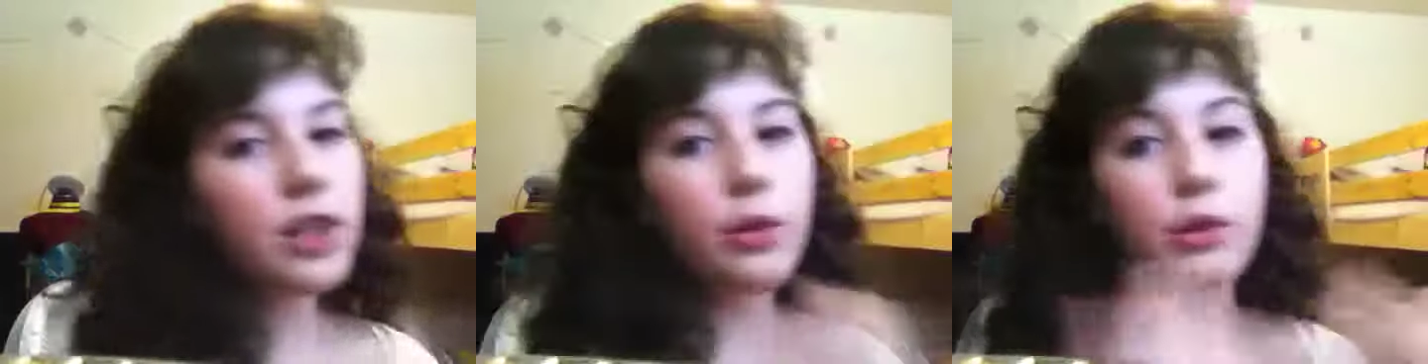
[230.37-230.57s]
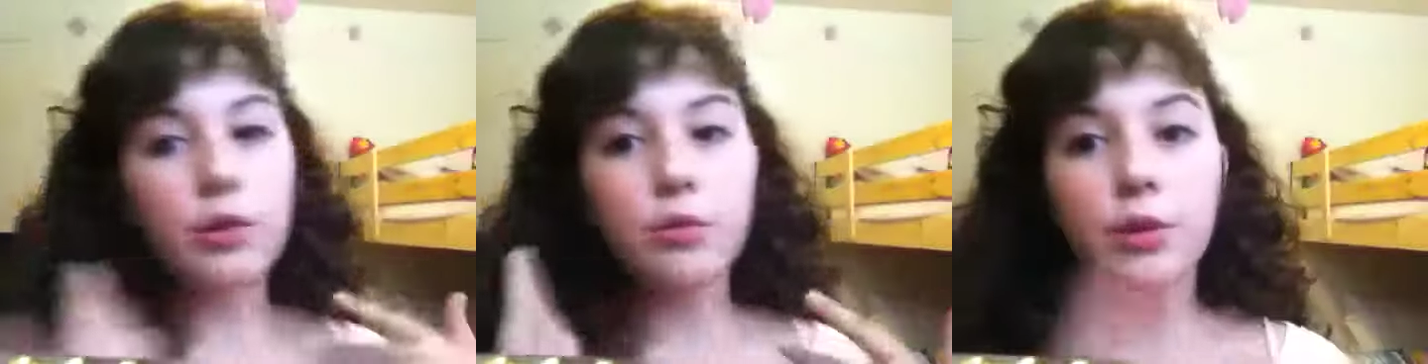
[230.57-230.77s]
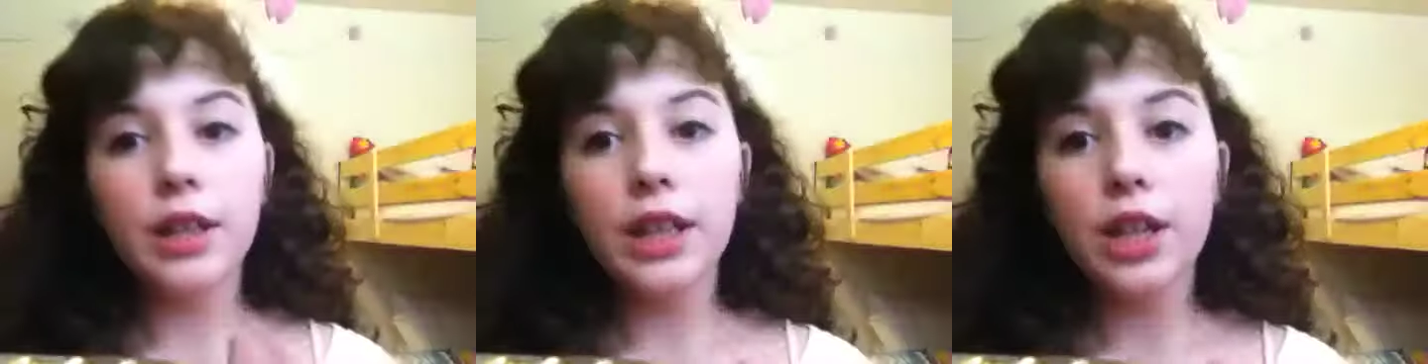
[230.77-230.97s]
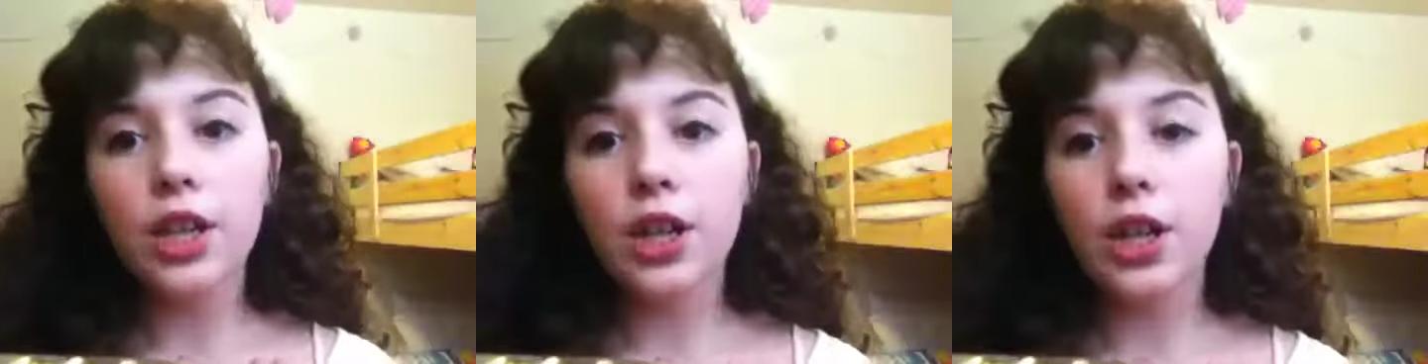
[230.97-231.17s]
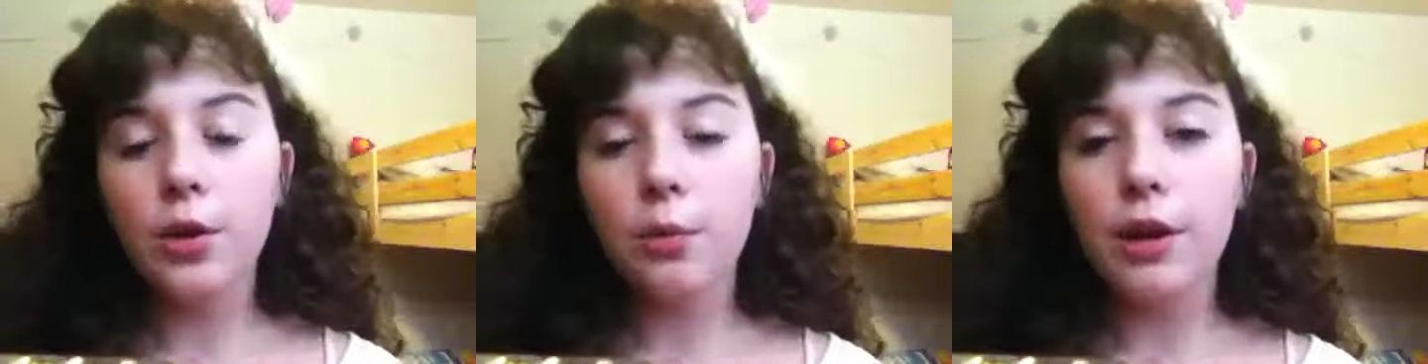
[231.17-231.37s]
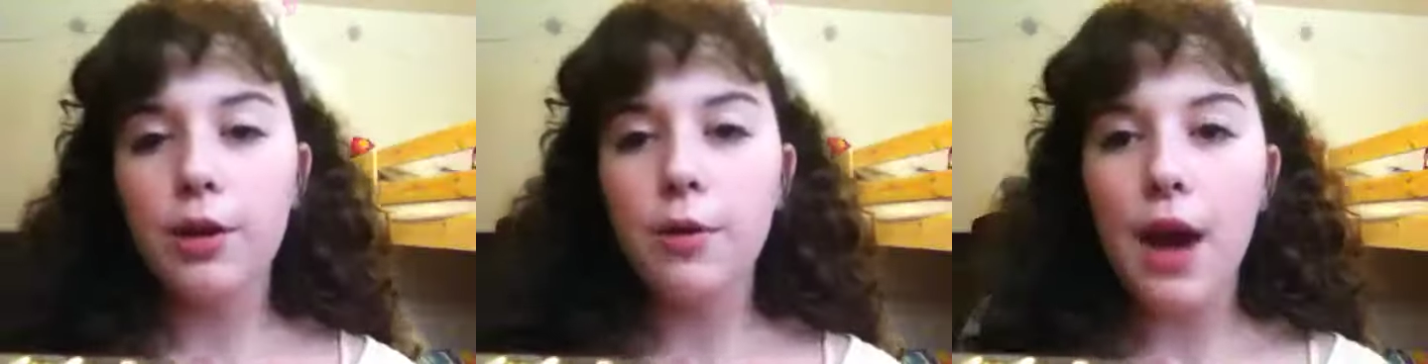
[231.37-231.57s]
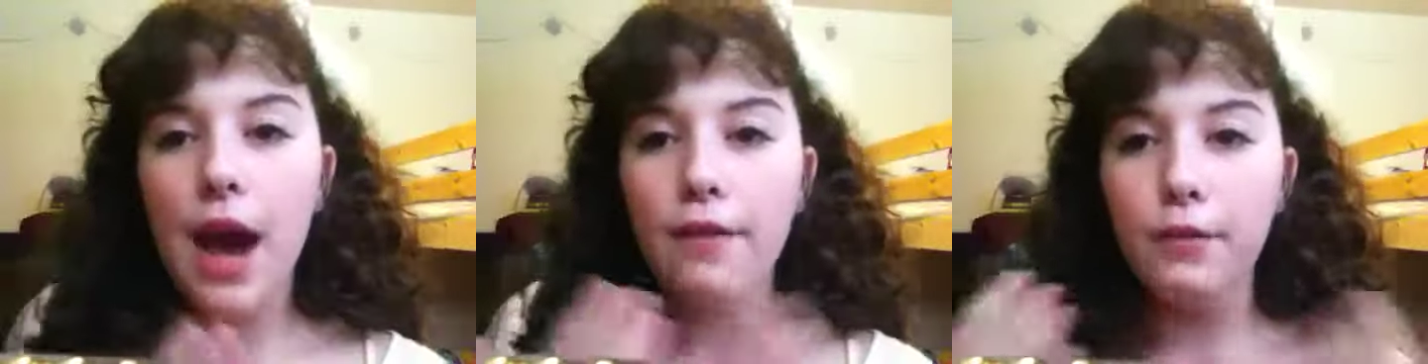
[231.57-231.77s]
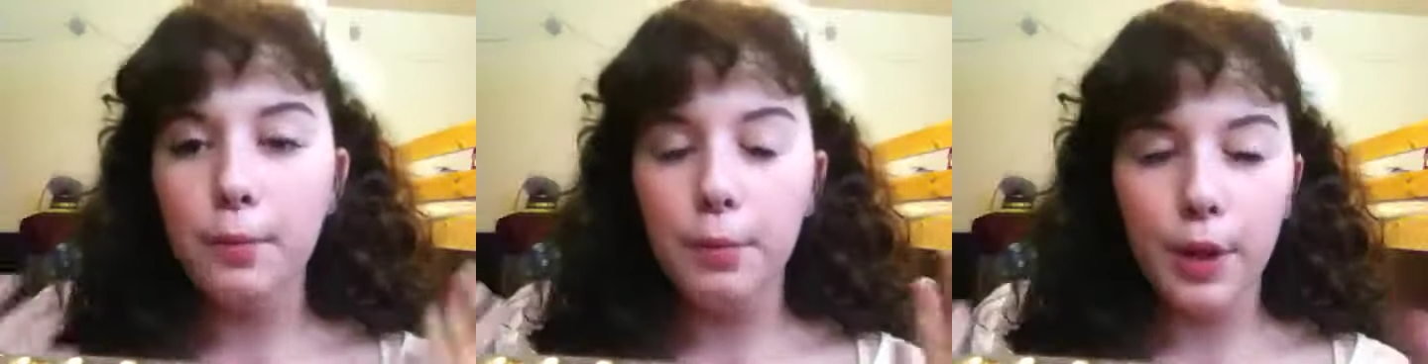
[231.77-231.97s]
know, it's really good when you
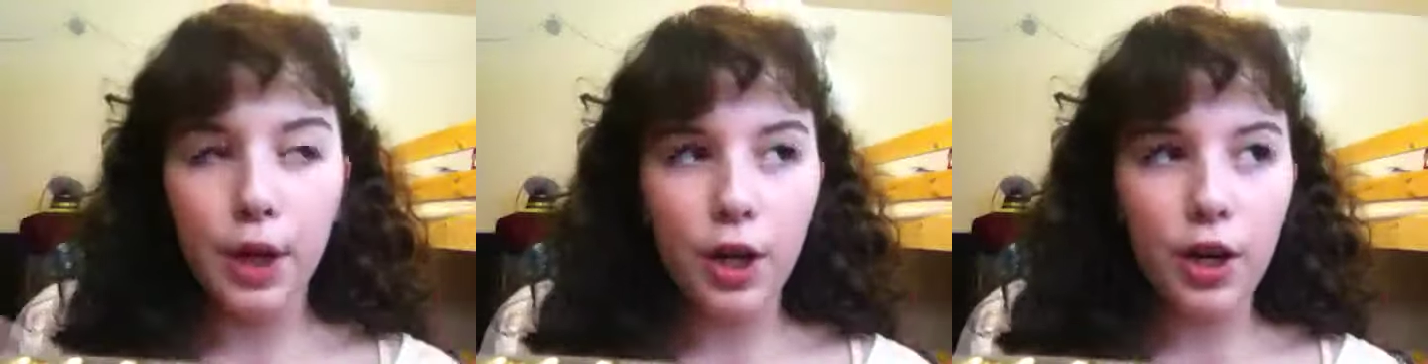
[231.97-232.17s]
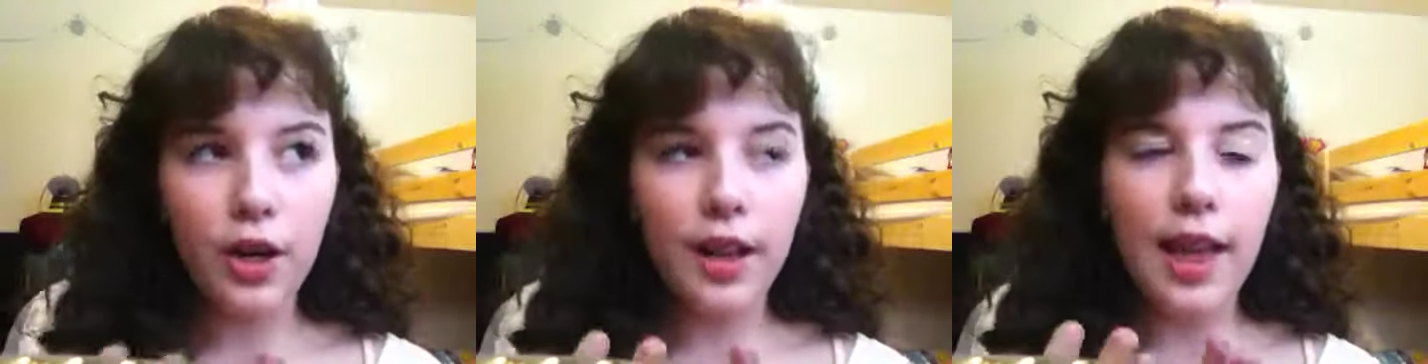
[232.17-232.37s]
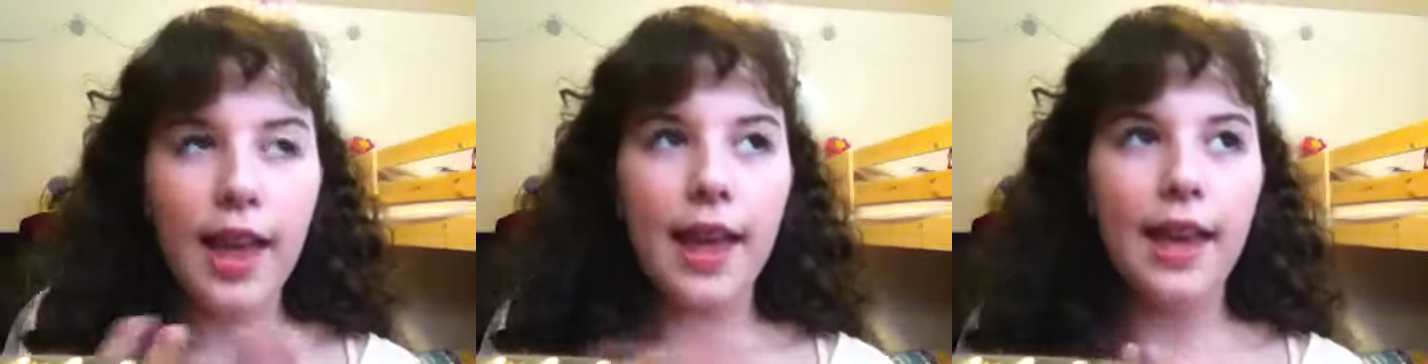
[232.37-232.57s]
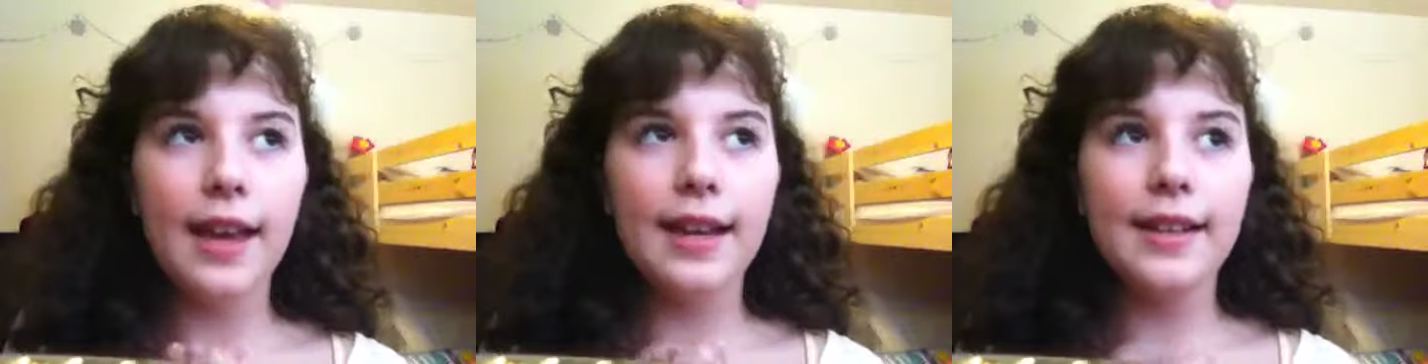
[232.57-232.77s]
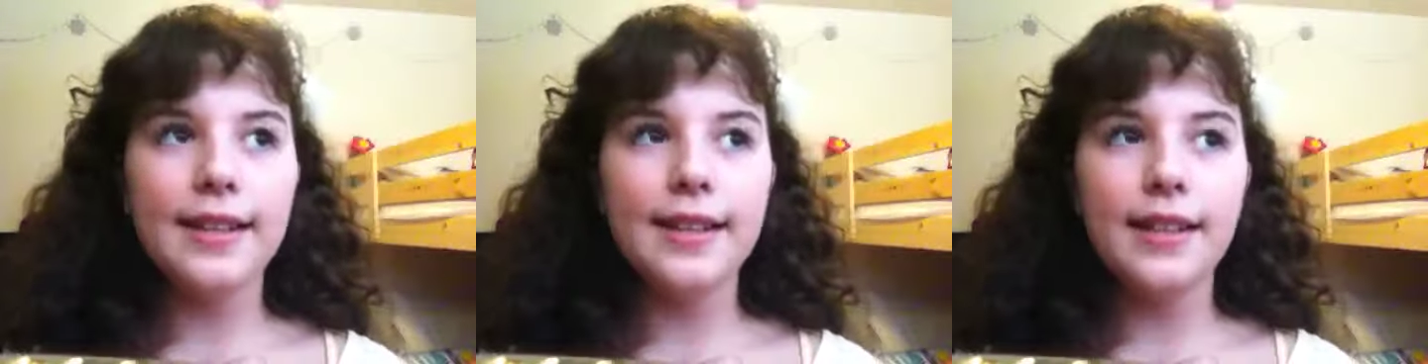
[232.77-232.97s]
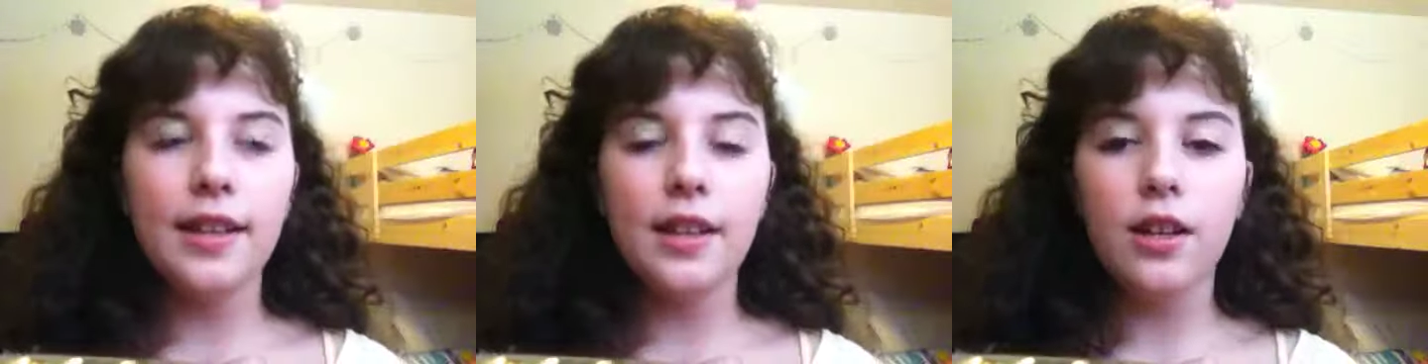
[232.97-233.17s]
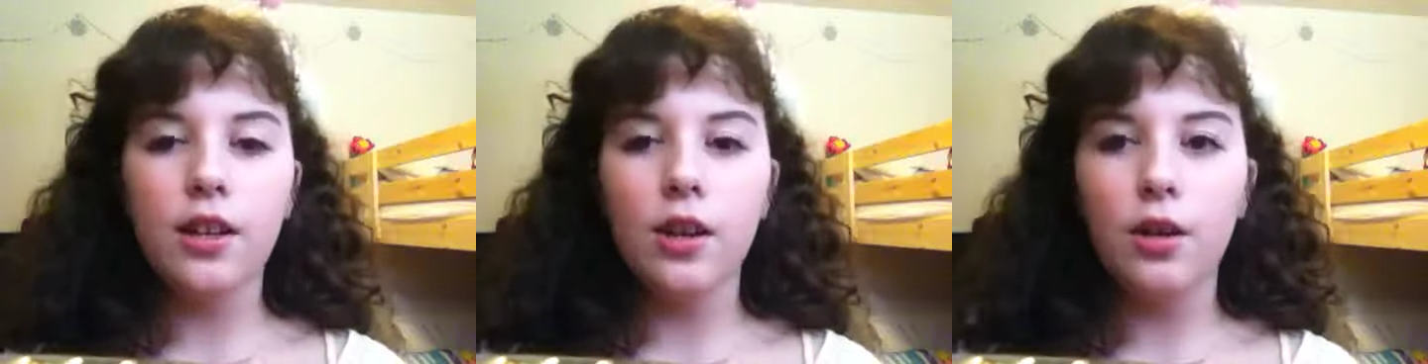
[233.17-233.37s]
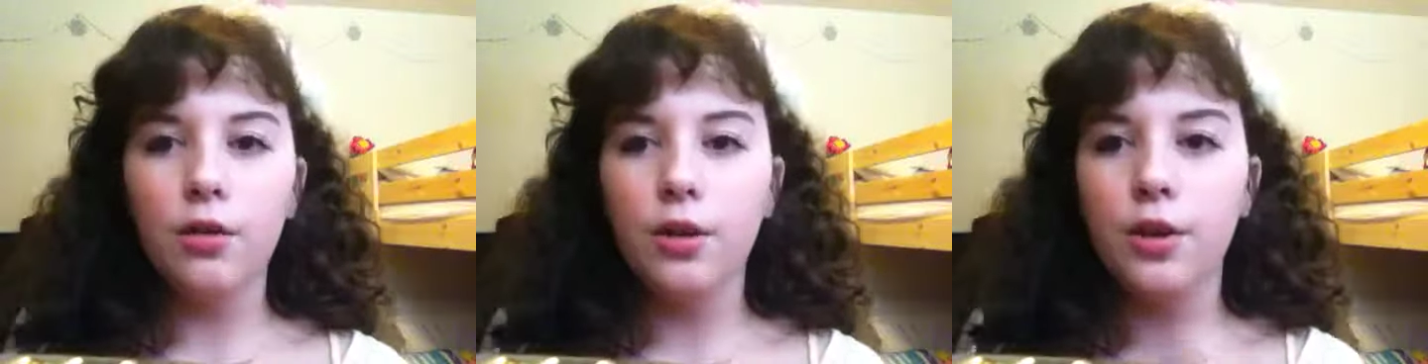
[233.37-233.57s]
have a bird and, you
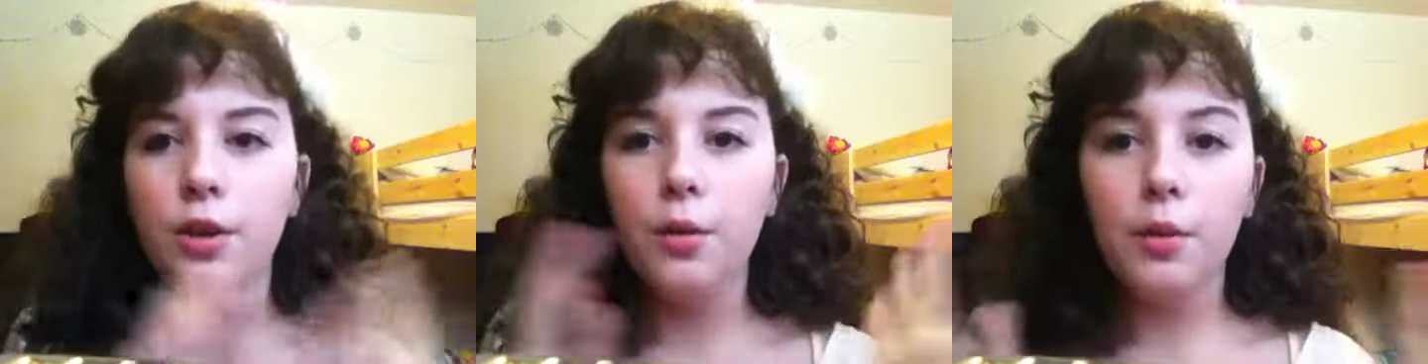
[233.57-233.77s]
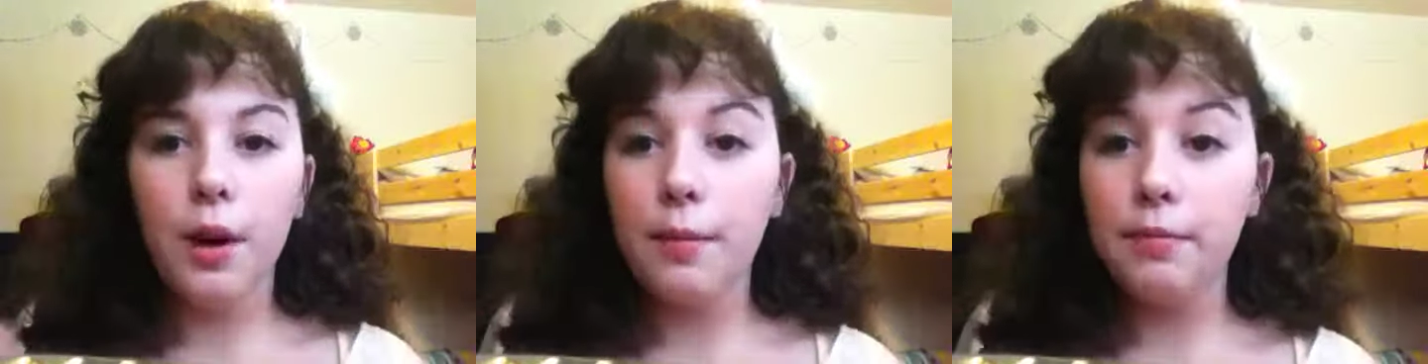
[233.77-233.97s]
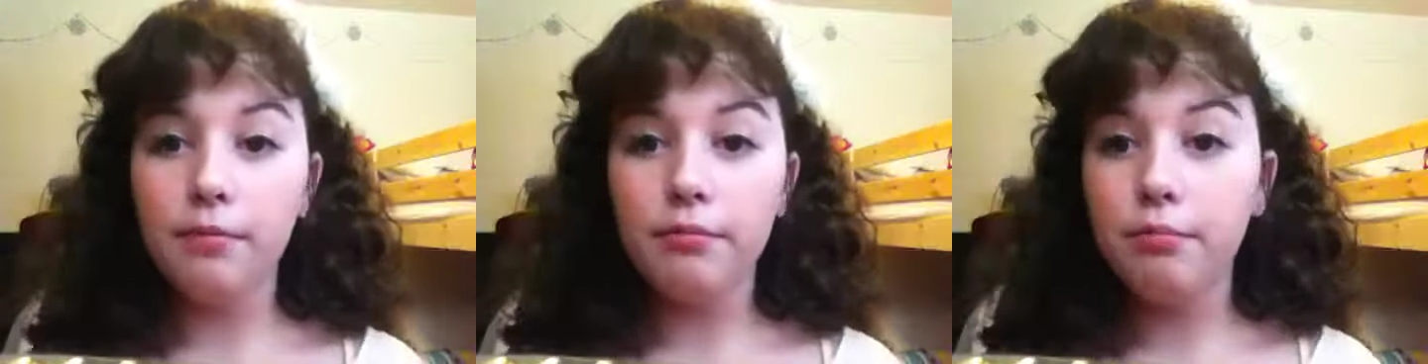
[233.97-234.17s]
know, you don't want